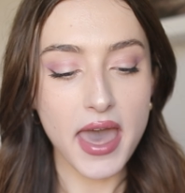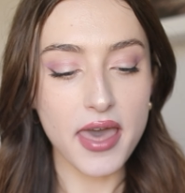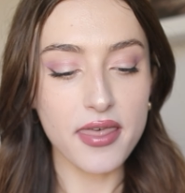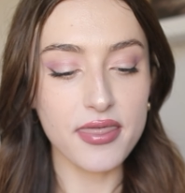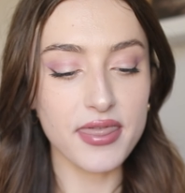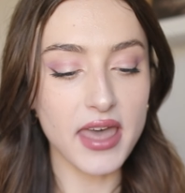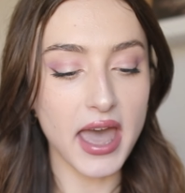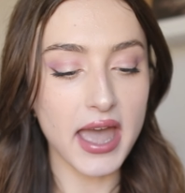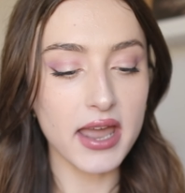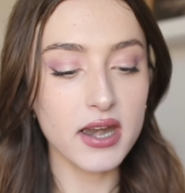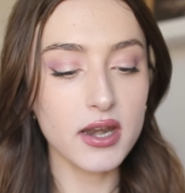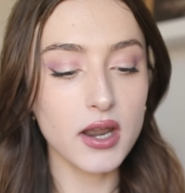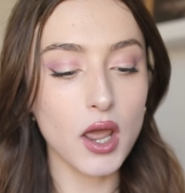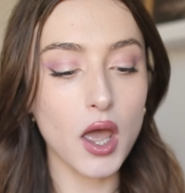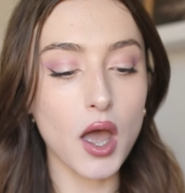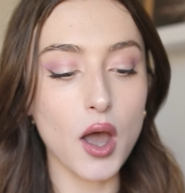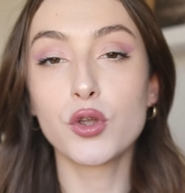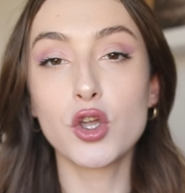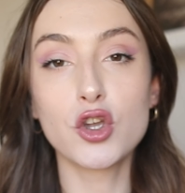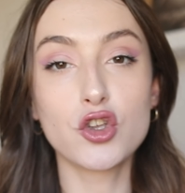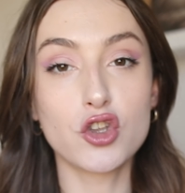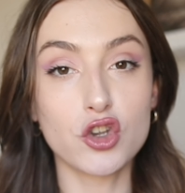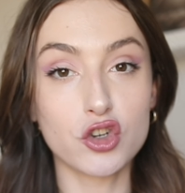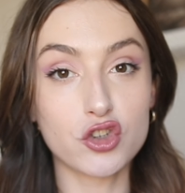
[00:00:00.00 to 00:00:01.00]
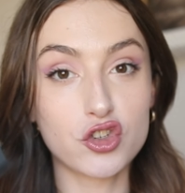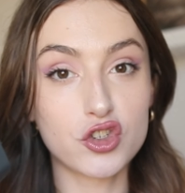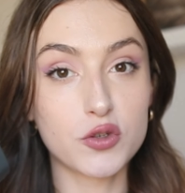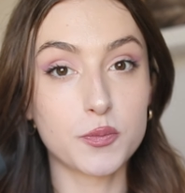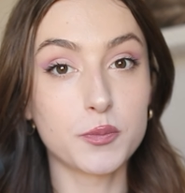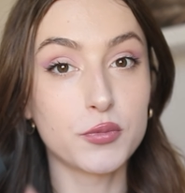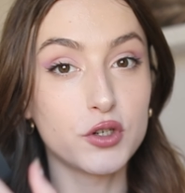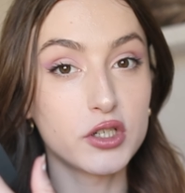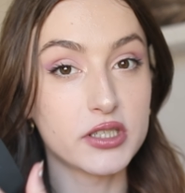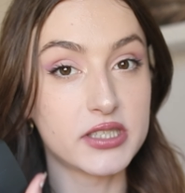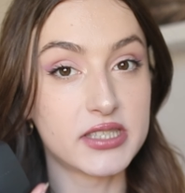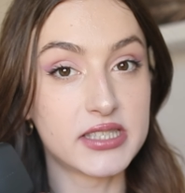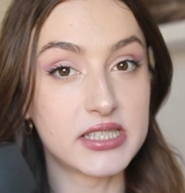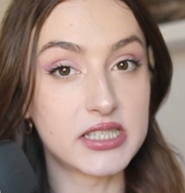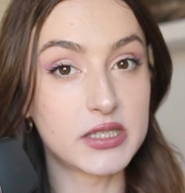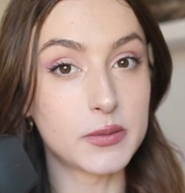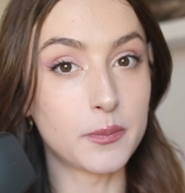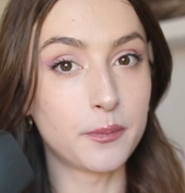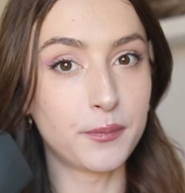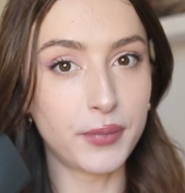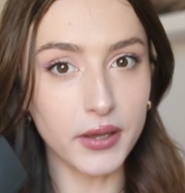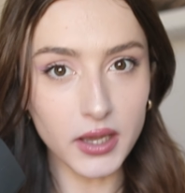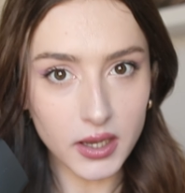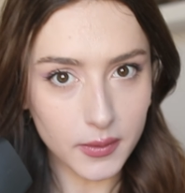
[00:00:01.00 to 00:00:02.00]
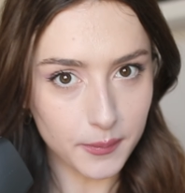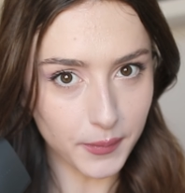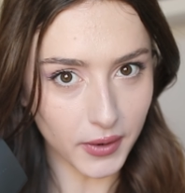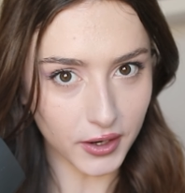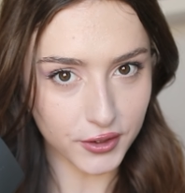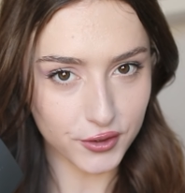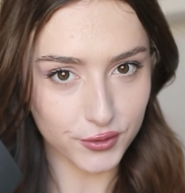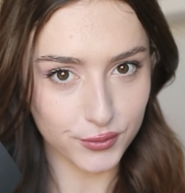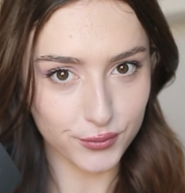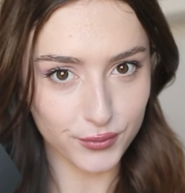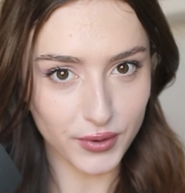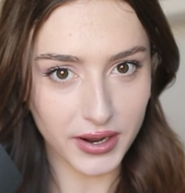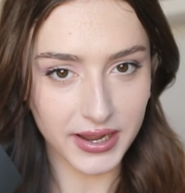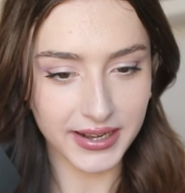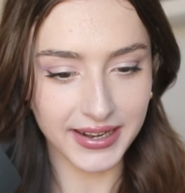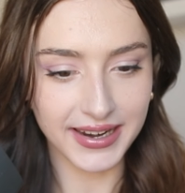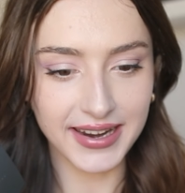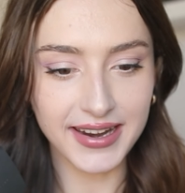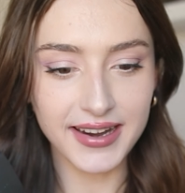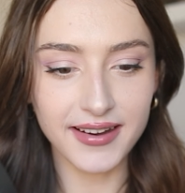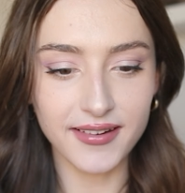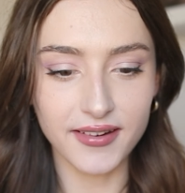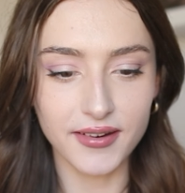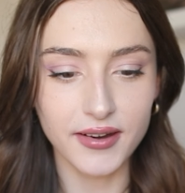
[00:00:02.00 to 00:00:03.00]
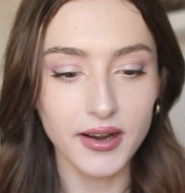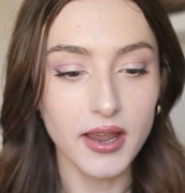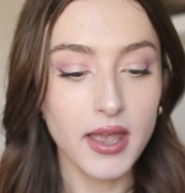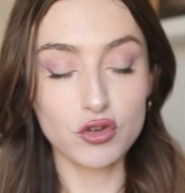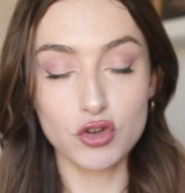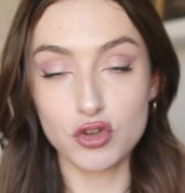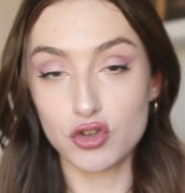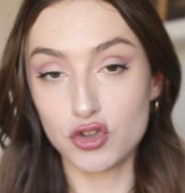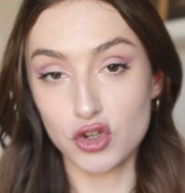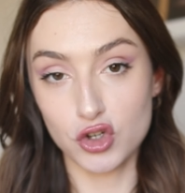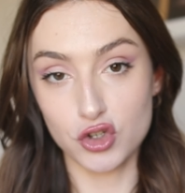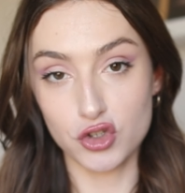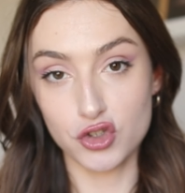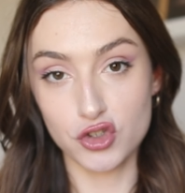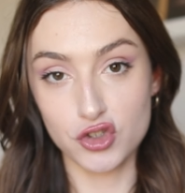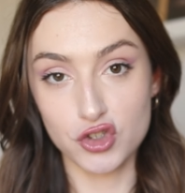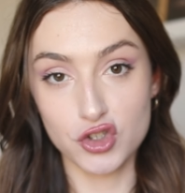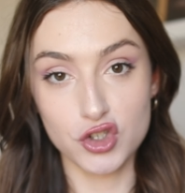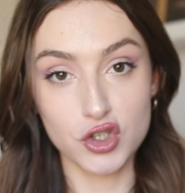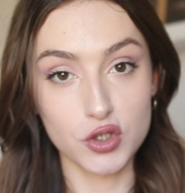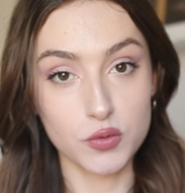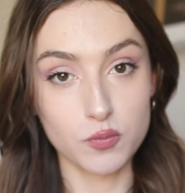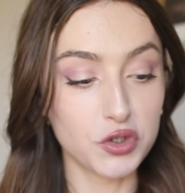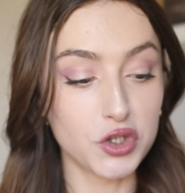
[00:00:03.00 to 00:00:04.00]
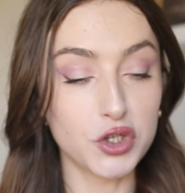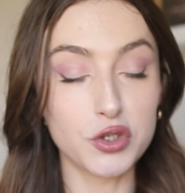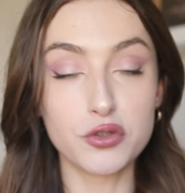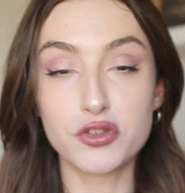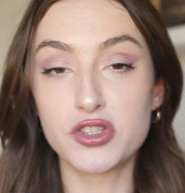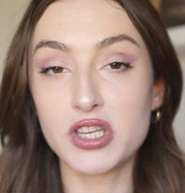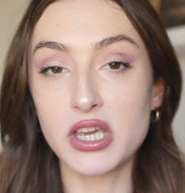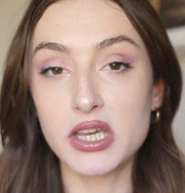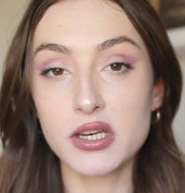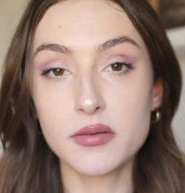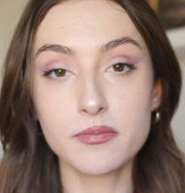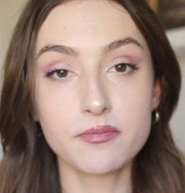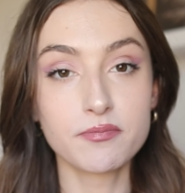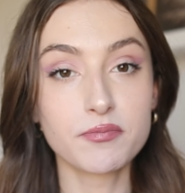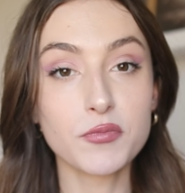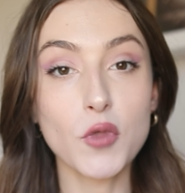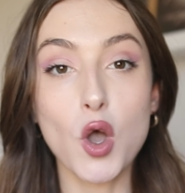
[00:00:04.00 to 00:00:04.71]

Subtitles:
And then you just press this big button right here to just use it